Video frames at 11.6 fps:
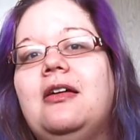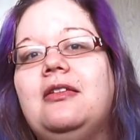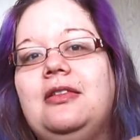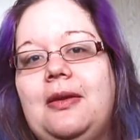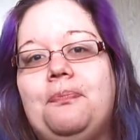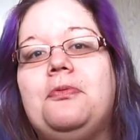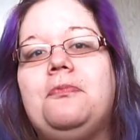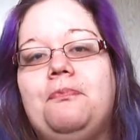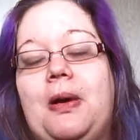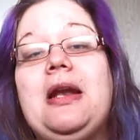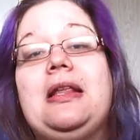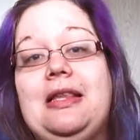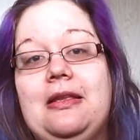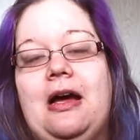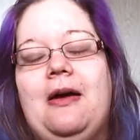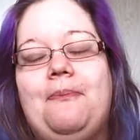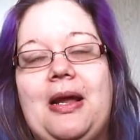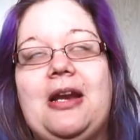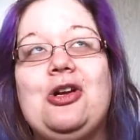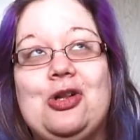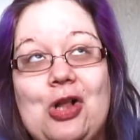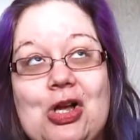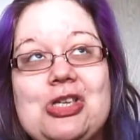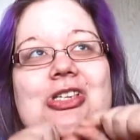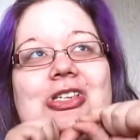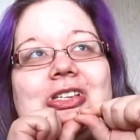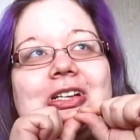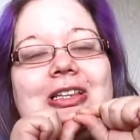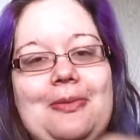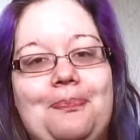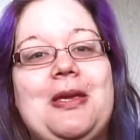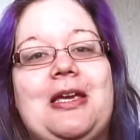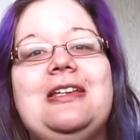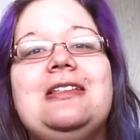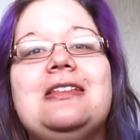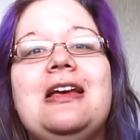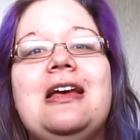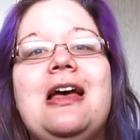lip butter, uh, butter gloss lippies